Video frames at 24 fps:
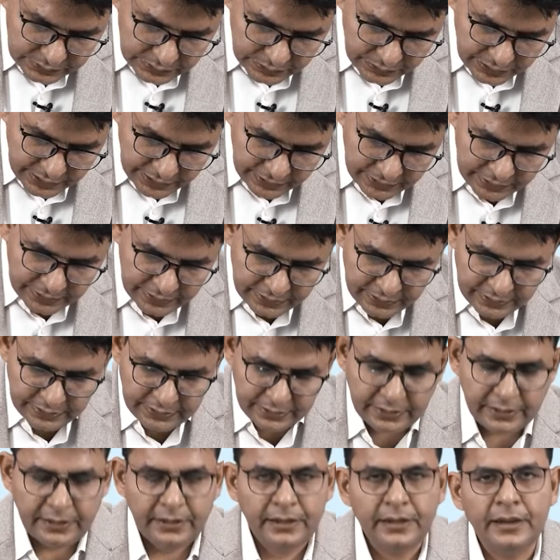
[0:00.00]
Okay.
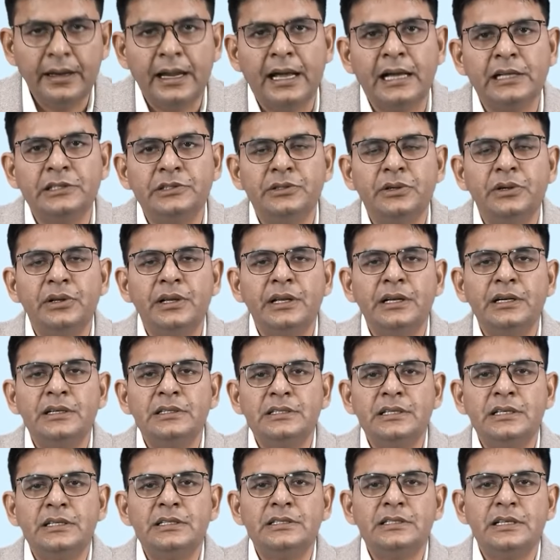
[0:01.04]
Natural killer
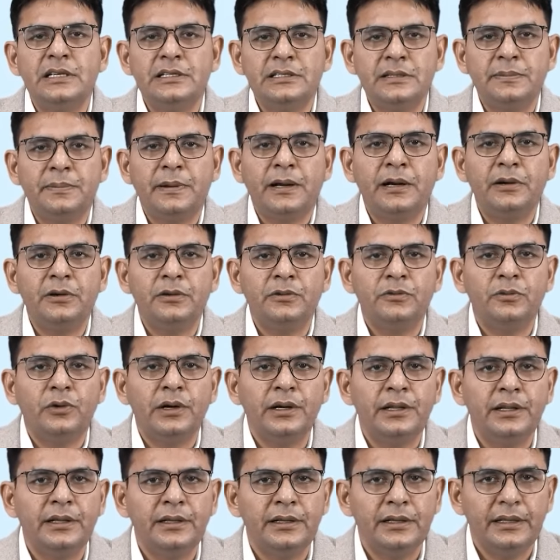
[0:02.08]
cells is a part of
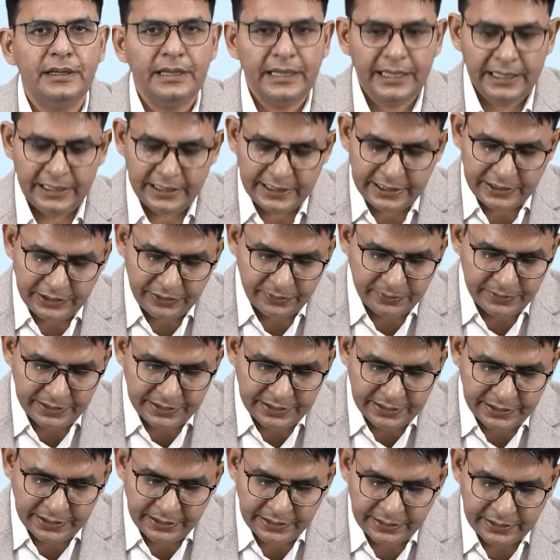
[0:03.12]
what? Innate
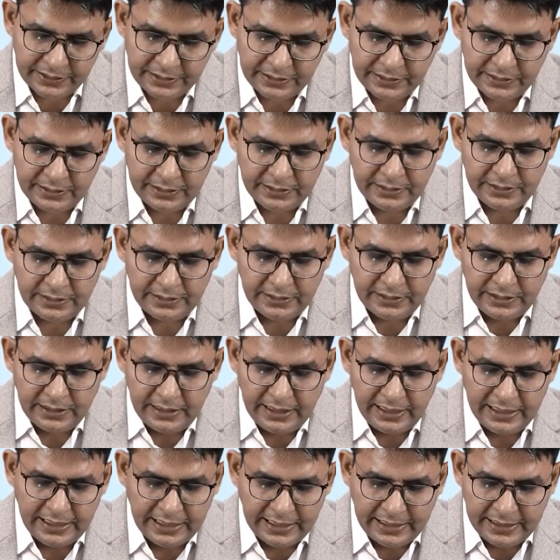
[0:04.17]
immunity.
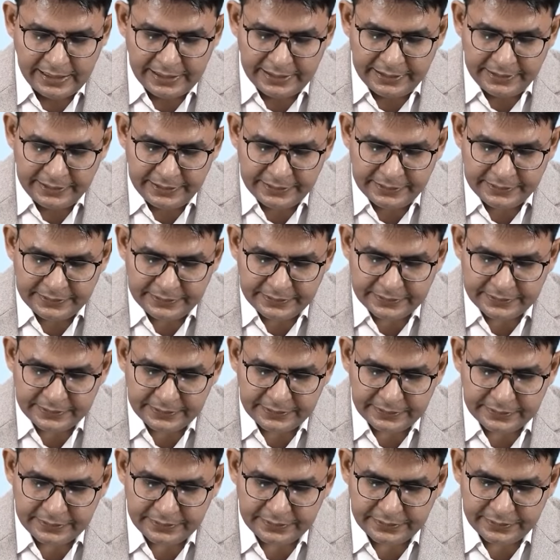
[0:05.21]
And
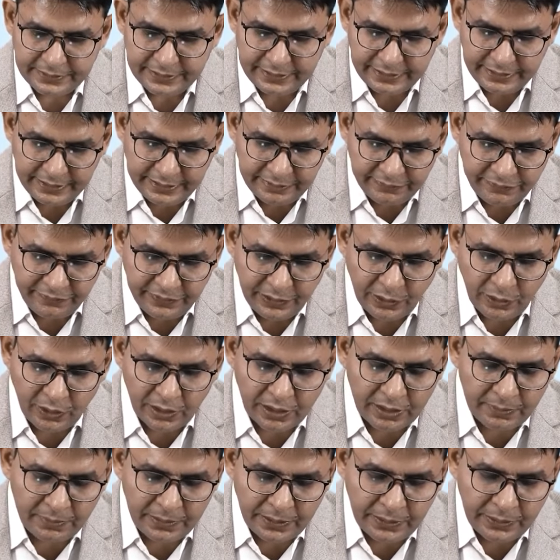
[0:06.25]
if we
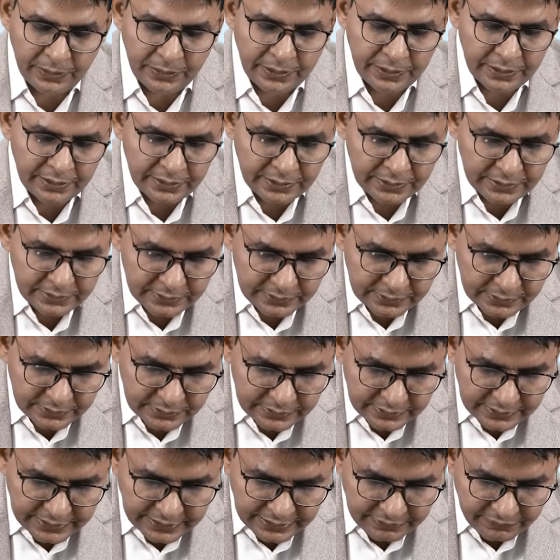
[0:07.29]
talk about
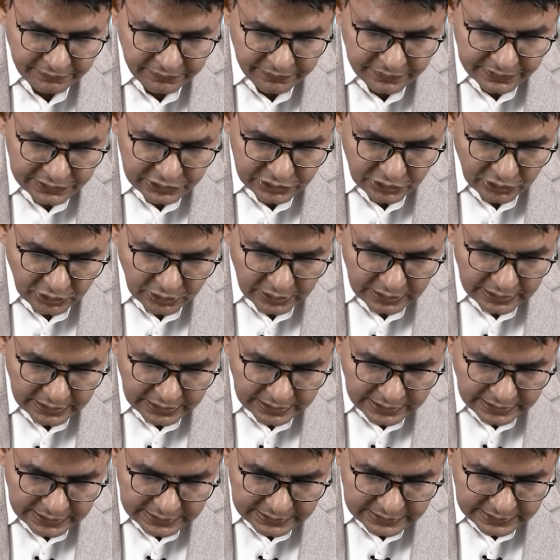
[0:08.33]
that which all
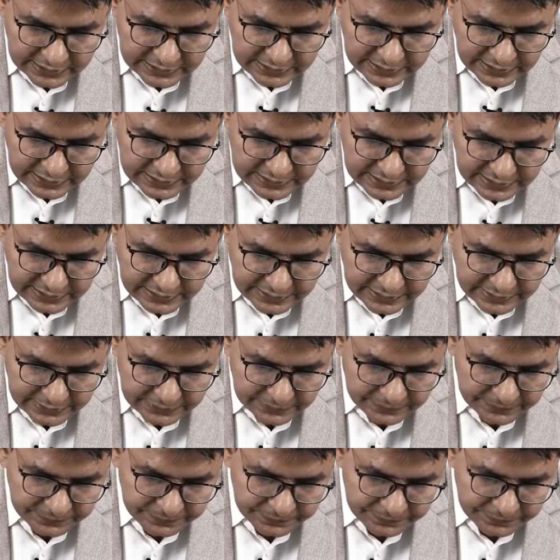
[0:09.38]
other things are there